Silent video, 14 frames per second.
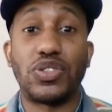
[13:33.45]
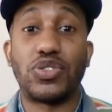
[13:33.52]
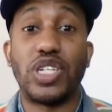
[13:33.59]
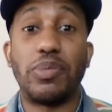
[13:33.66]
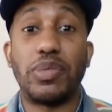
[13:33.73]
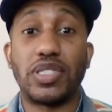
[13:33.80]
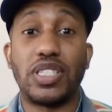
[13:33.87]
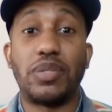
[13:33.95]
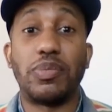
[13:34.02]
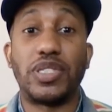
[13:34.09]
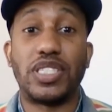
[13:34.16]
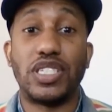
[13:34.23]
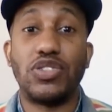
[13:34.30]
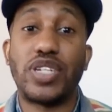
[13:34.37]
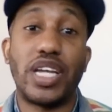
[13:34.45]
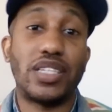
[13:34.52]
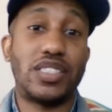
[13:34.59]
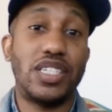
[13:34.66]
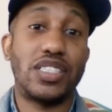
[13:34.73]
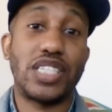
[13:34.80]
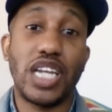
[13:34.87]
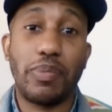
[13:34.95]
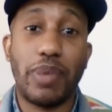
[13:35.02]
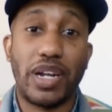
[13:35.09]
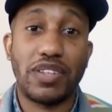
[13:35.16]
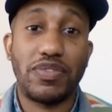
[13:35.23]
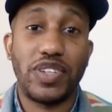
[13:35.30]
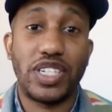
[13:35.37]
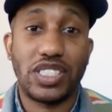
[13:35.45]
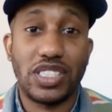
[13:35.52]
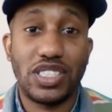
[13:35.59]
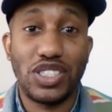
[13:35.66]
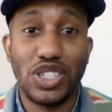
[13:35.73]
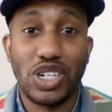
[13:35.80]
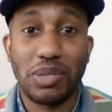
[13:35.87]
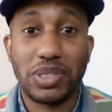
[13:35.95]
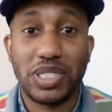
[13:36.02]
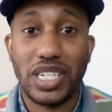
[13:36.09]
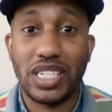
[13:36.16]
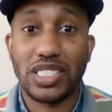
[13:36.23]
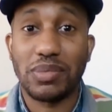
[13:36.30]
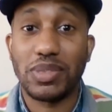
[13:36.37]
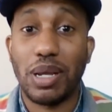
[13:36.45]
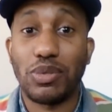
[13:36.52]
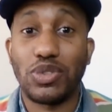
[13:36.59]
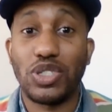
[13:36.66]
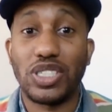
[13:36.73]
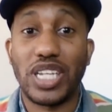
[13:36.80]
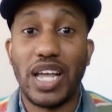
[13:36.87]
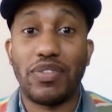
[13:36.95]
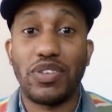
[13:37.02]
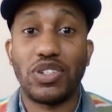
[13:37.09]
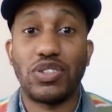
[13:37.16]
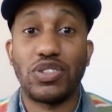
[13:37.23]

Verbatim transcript: dream is limited. You can't teach everybody vision. You know what I'm saying? Sometimes you just have it, you